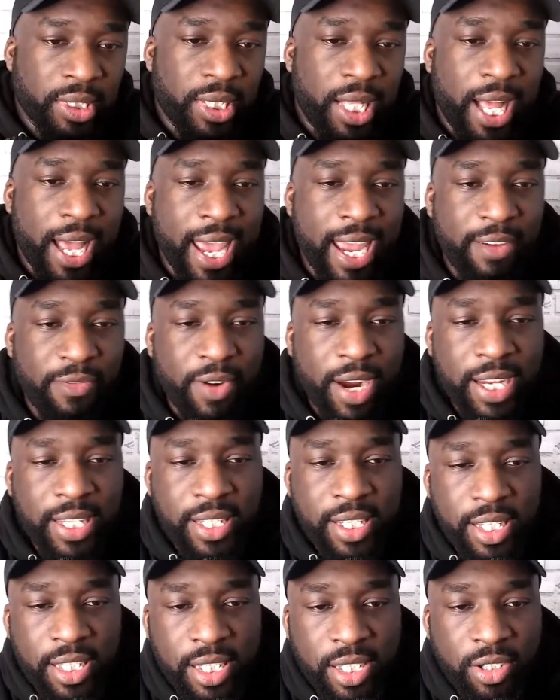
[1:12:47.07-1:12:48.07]
I hate
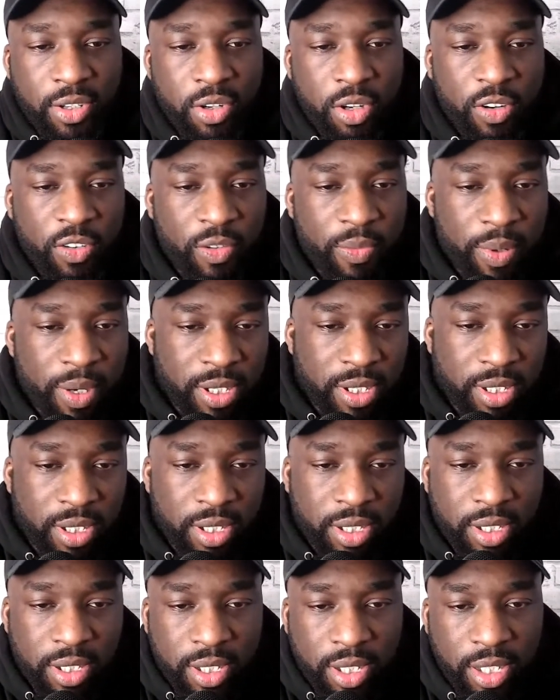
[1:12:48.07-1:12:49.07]
racist. The color of a
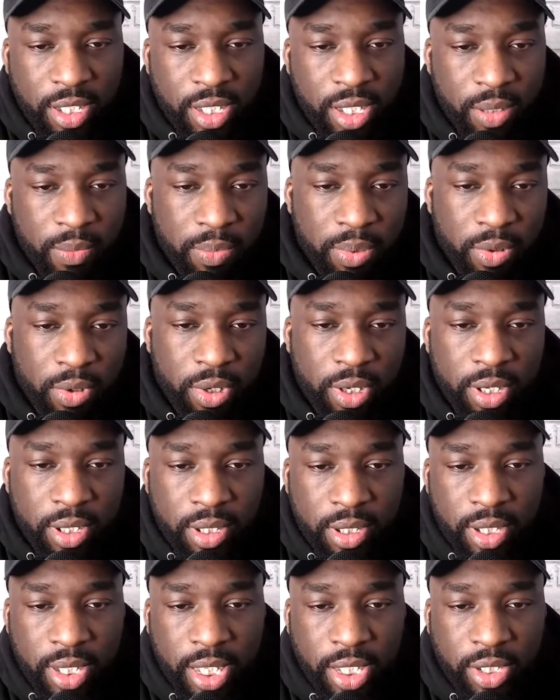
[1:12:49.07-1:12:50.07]
person's skin isn't
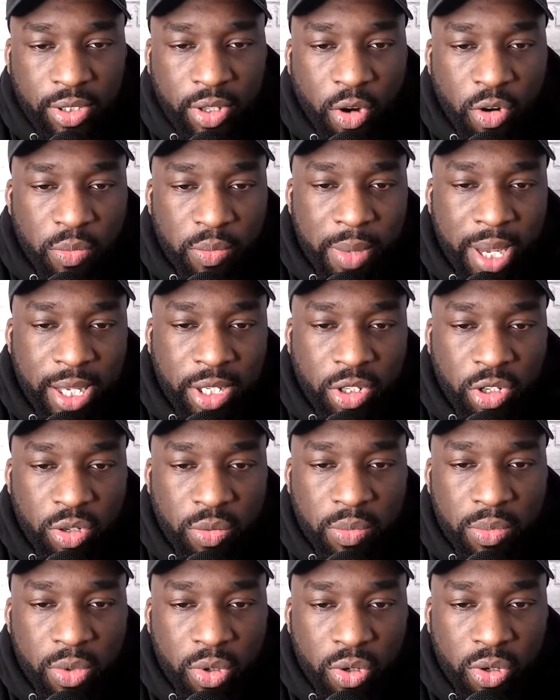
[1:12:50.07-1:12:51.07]
important. It don't make you
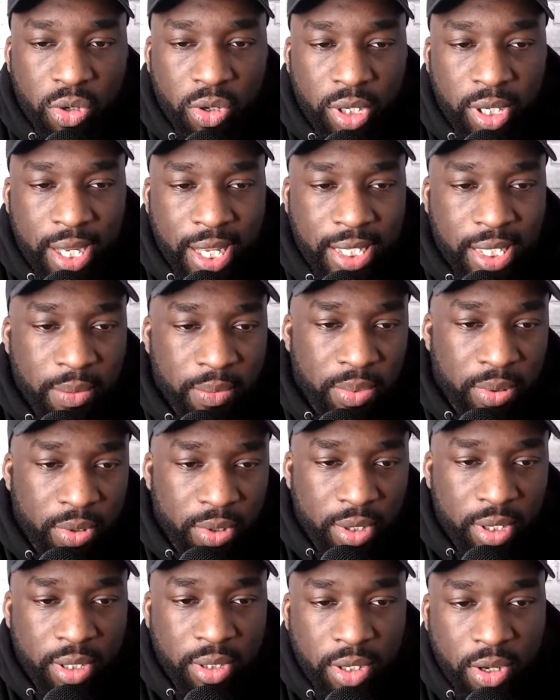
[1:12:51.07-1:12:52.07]
more or less
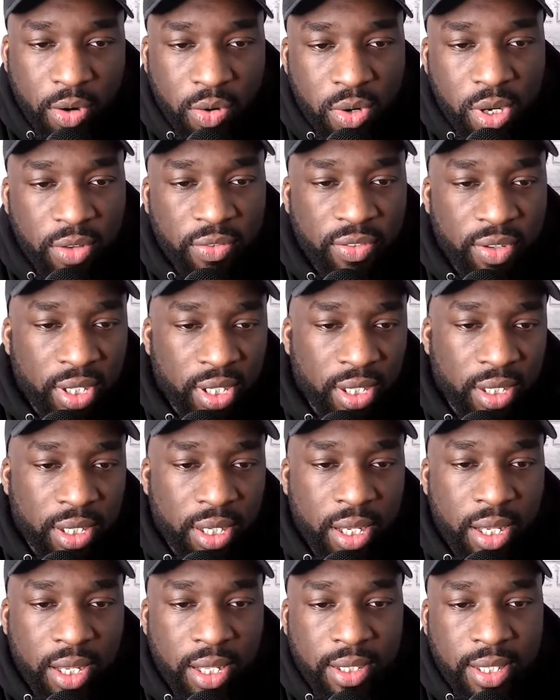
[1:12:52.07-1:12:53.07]
important. The only thing
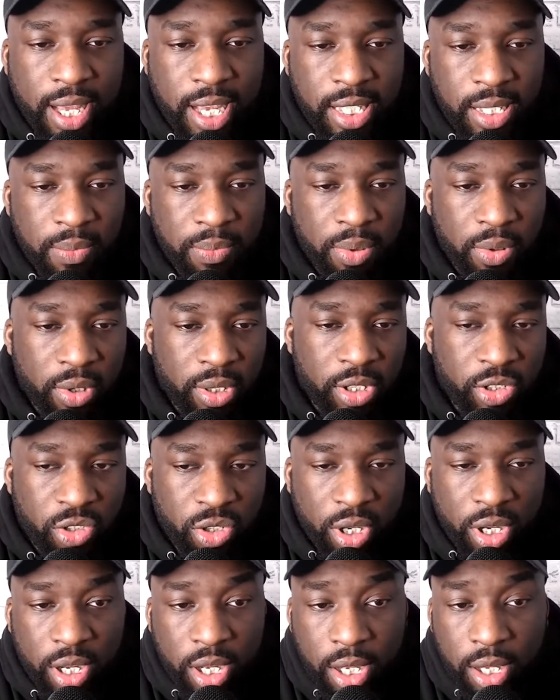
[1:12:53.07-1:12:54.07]
that is important is
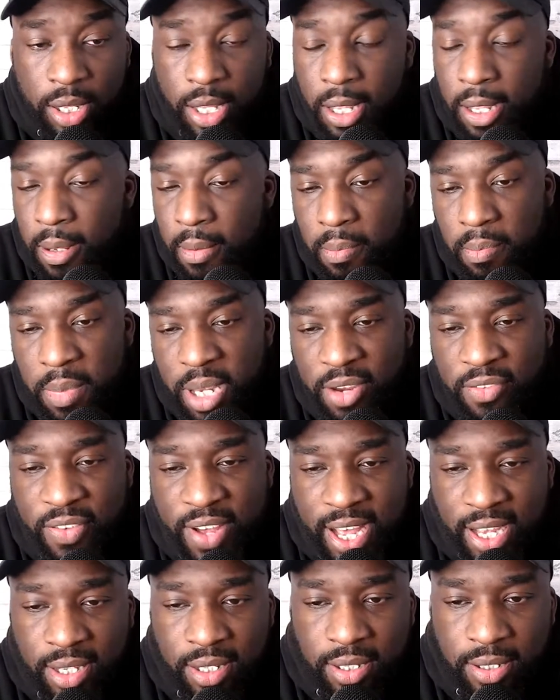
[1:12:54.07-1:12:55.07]
your heart. Big
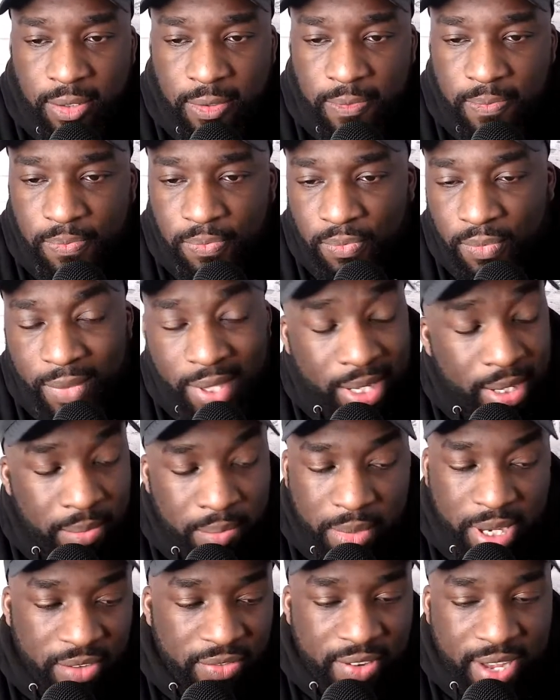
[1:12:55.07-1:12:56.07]
facts.
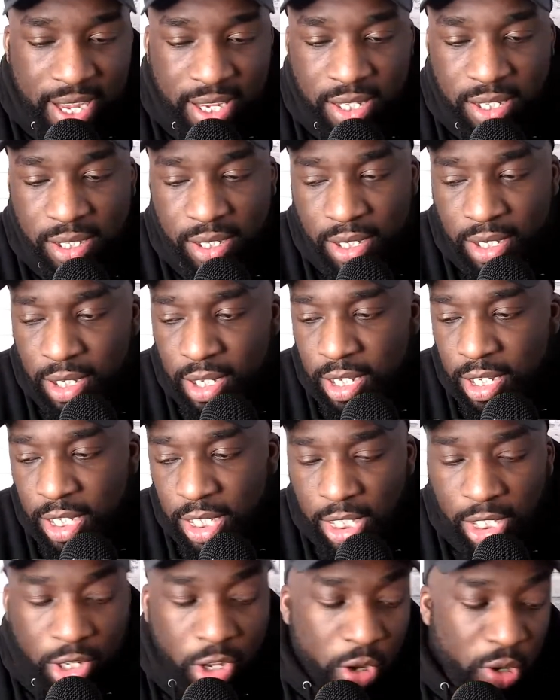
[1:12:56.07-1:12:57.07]
Big facts.
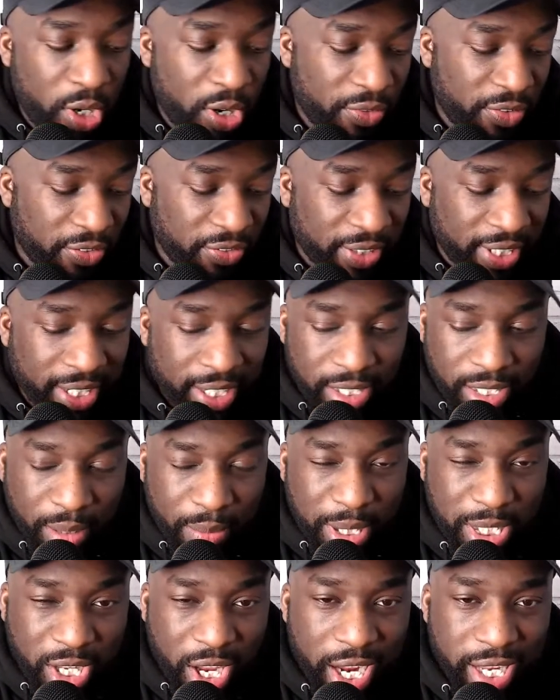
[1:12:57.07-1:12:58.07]
You know, another thing is I'm
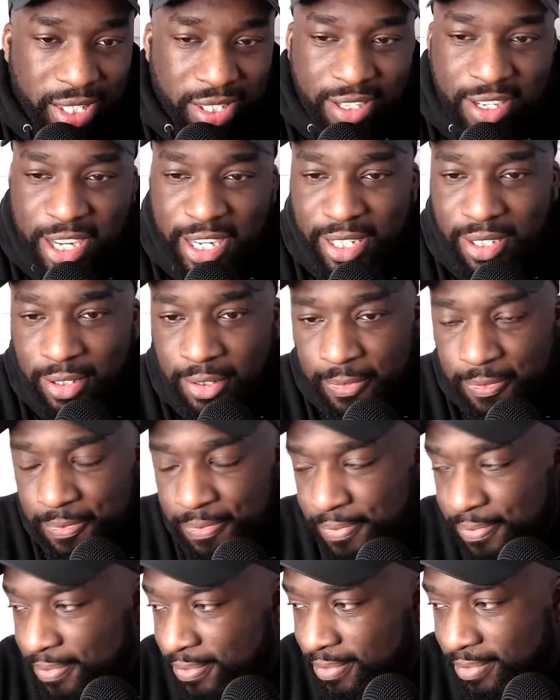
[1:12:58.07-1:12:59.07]
a science guy, innit?
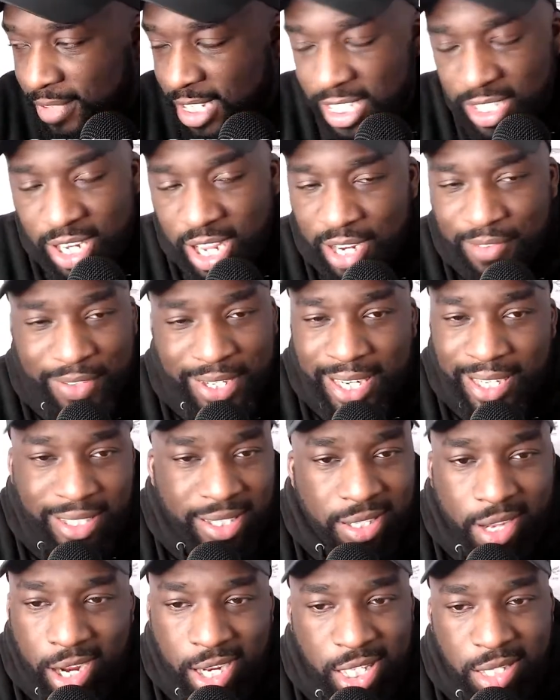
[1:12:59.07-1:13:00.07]
There's not even any
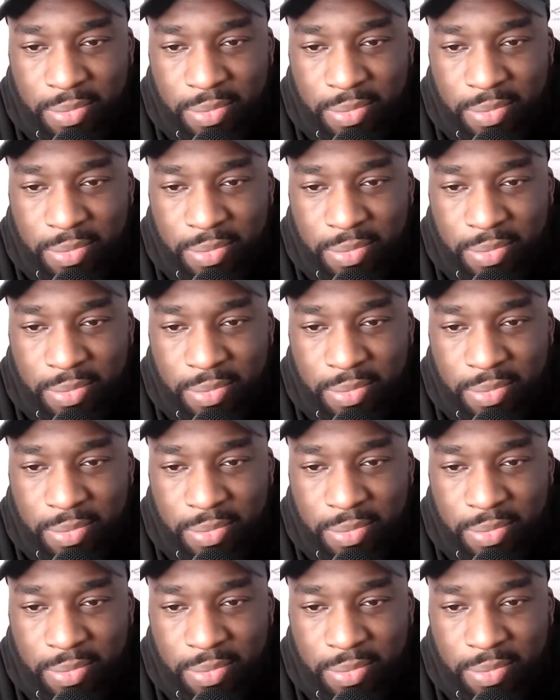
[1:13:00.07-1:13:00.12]
science